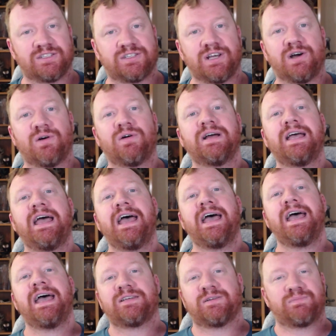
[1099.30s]
So
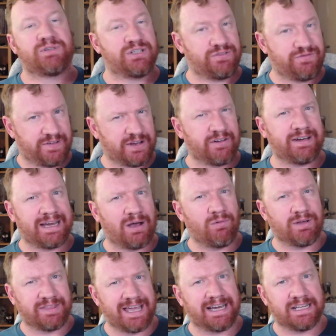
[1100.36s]
you're just figuring out
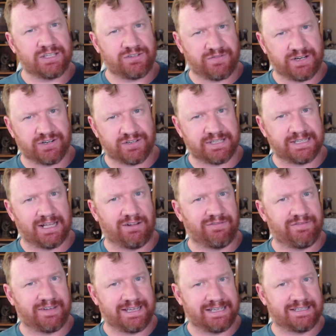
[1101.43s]
what that is for
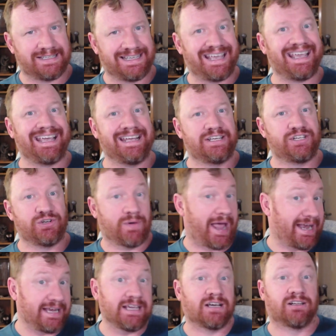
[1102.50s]
yourself is key to
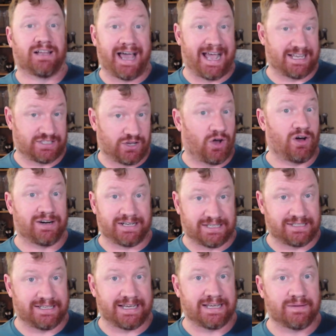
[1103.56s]
any class,
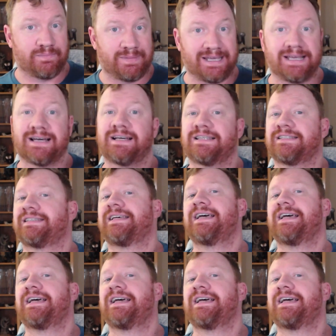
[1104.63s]
honestly, because